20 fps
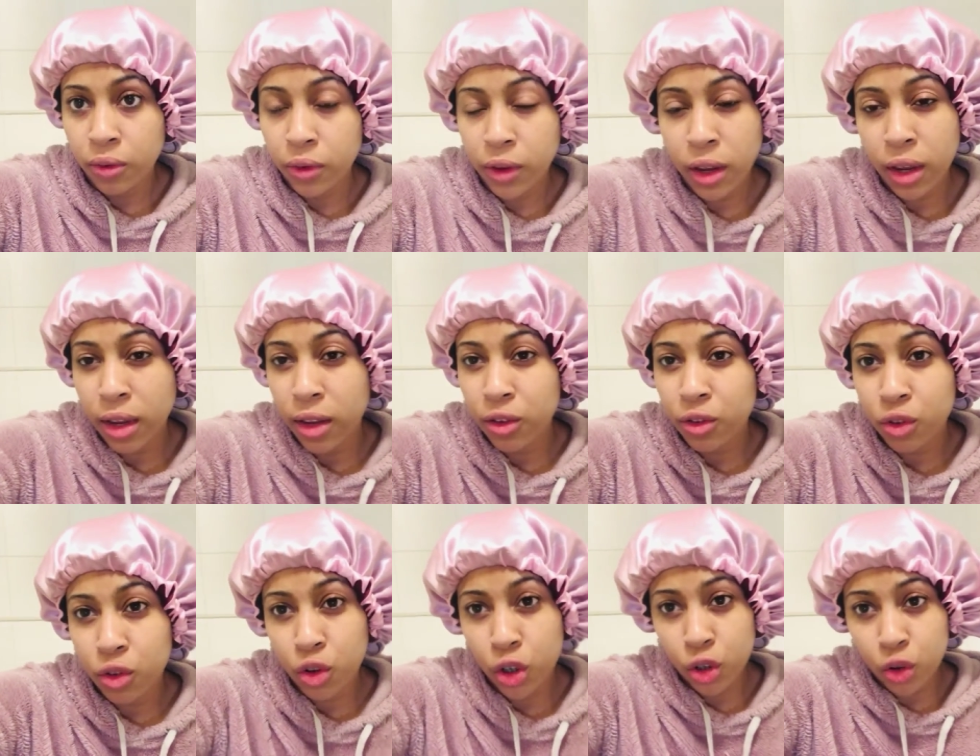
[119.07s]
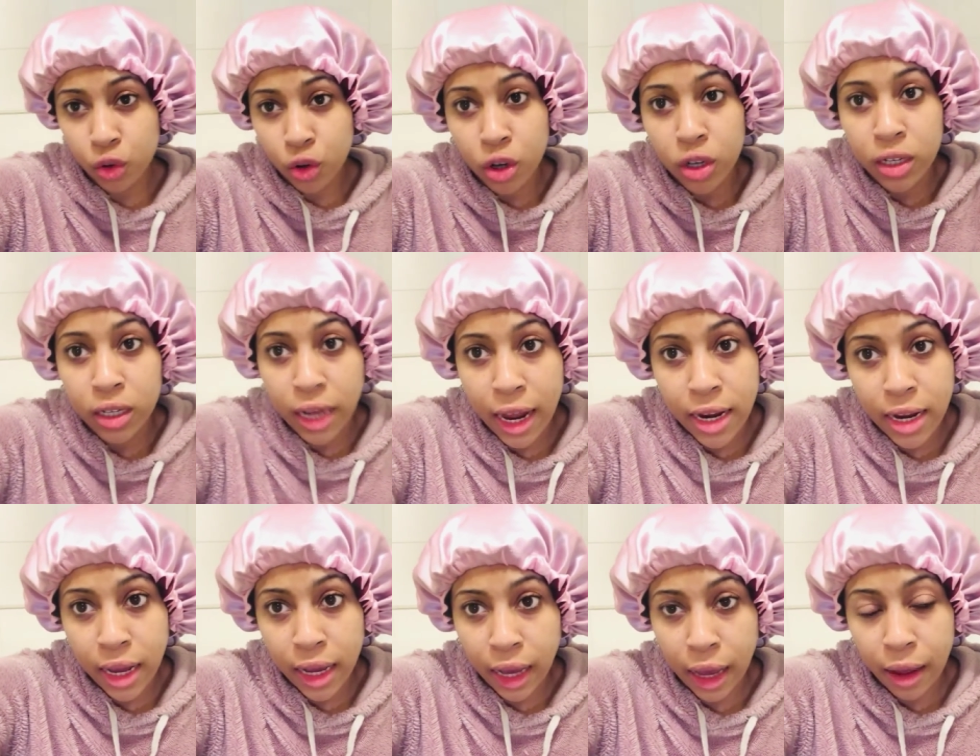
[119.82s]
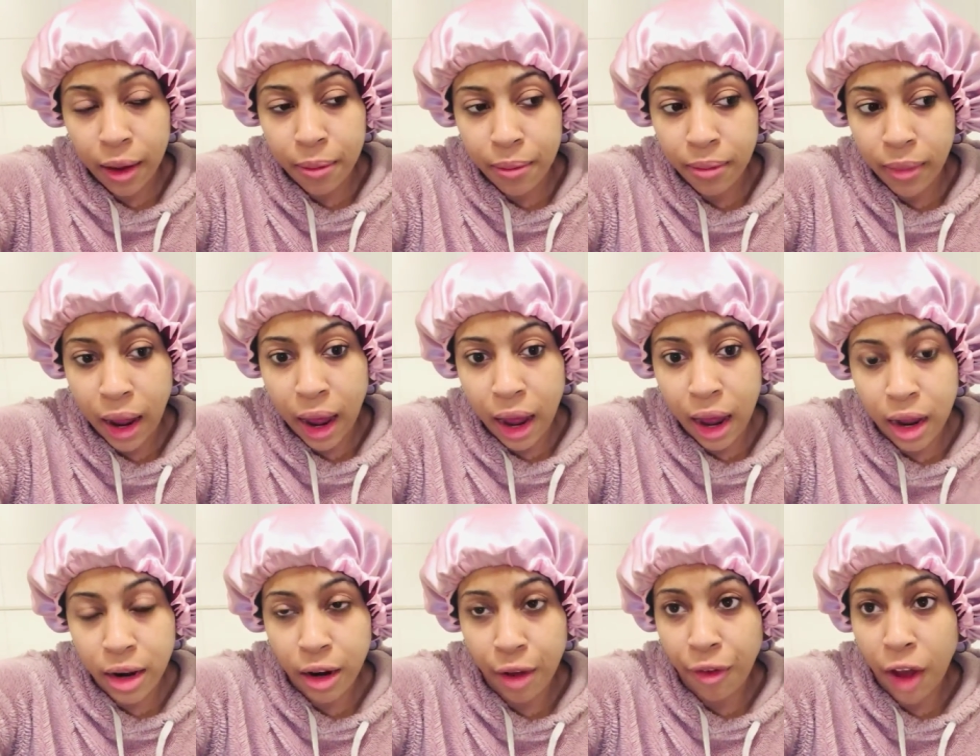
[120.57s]
It's just gone 10am
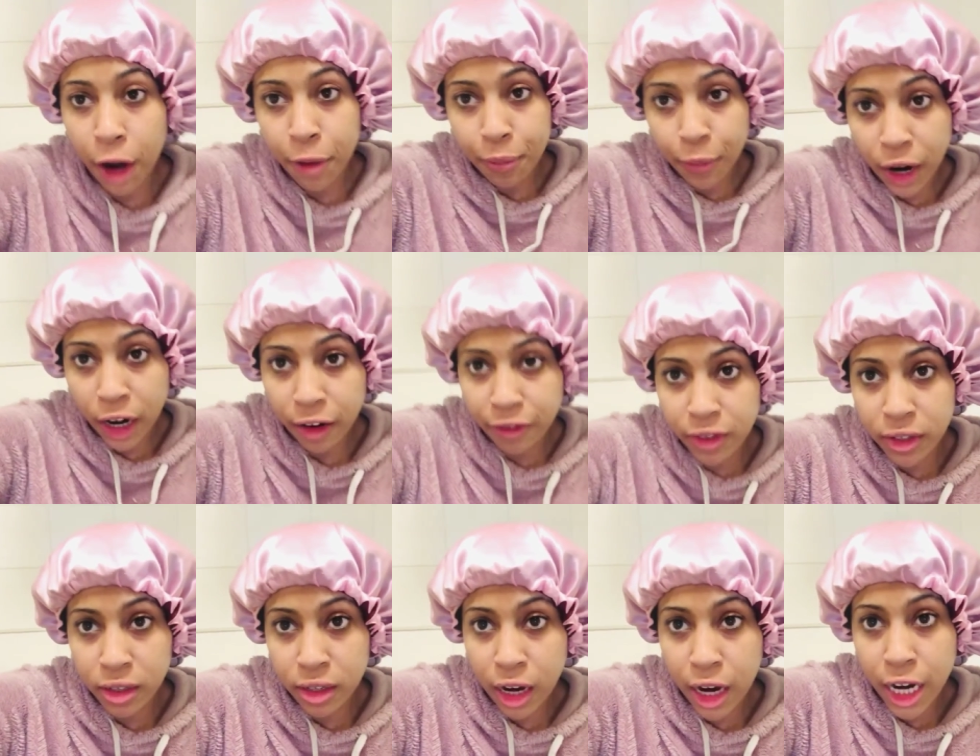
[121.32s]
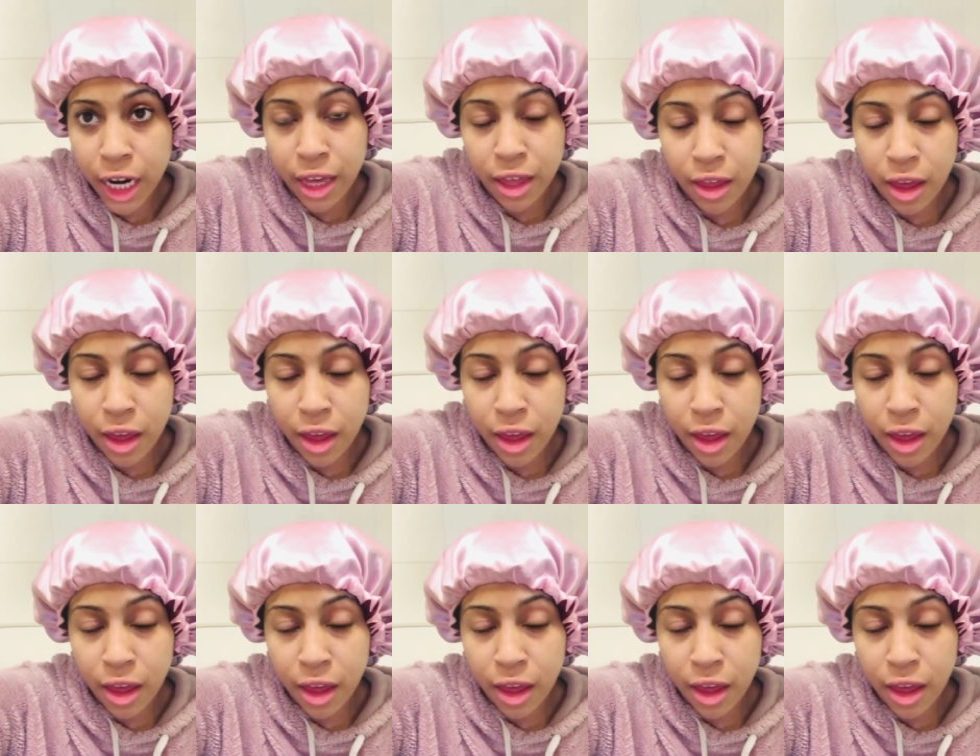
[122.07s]
and I've had breakfast and